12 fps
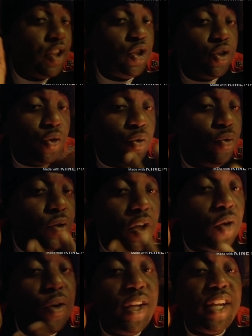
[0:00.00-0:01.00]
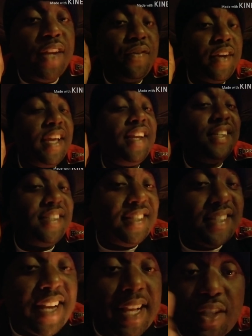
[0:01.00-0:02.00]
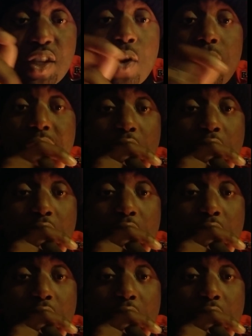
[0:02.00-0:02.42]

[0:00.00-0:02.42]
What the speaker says: two totally different energies, and I saw it.